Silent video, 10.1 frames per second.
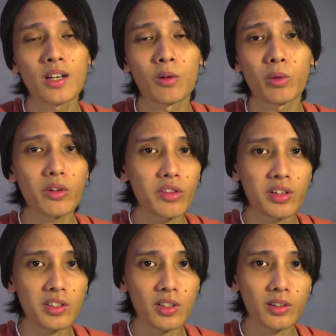weird
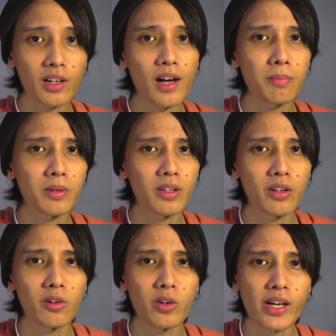things start to happen
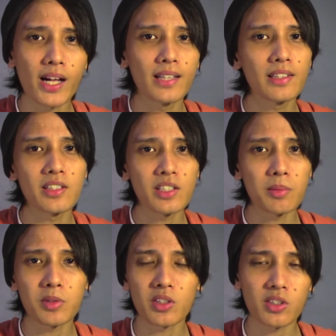and reality
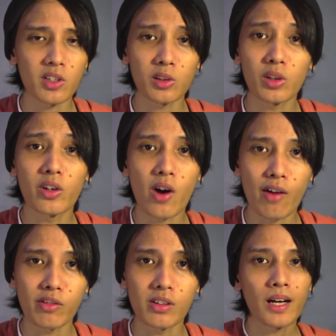seems to start to unravel.